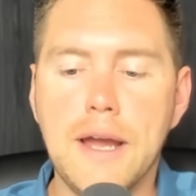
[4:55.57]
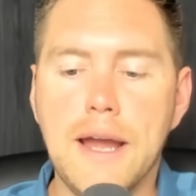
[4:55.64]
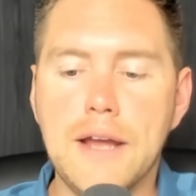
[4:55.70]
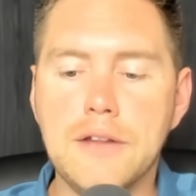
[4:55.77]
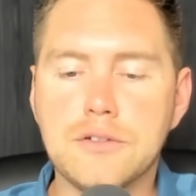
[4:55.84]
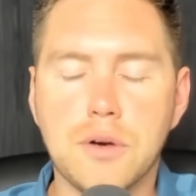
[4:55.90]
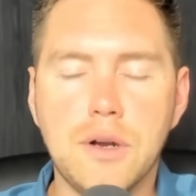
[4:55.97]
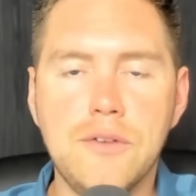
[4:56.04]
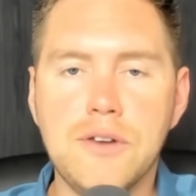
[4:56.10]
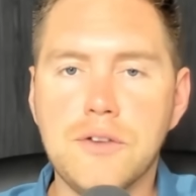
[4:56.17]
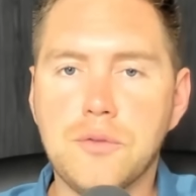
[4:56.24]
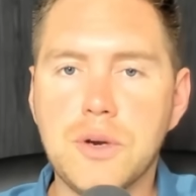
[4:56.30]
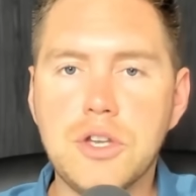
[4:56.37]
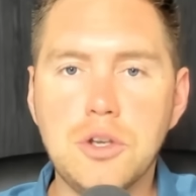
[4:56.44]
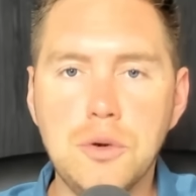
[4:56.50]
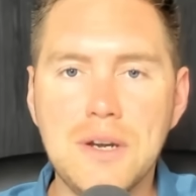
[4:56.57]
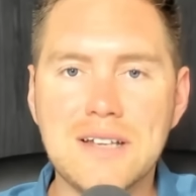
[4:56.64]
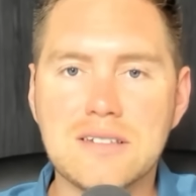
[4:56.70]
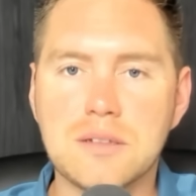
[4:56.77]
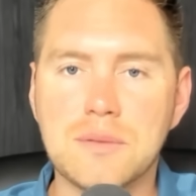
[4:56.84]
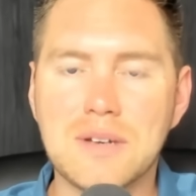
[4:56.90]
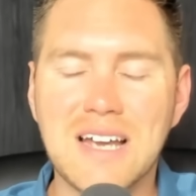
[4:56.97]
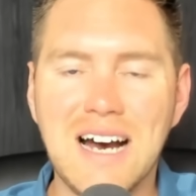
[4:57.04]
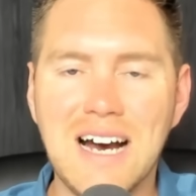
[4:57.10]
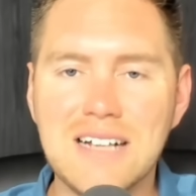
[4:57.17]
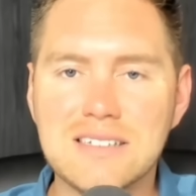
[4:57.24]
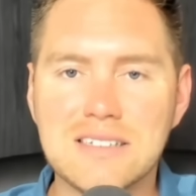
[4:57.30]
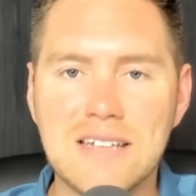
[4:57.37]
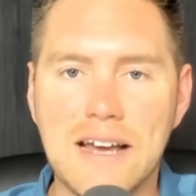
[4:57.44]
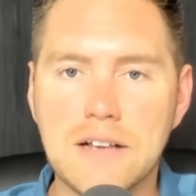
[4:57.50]
And so even if we do get some
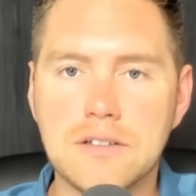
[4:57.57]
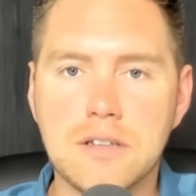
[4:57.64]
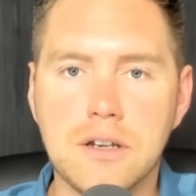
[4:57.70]
cuts next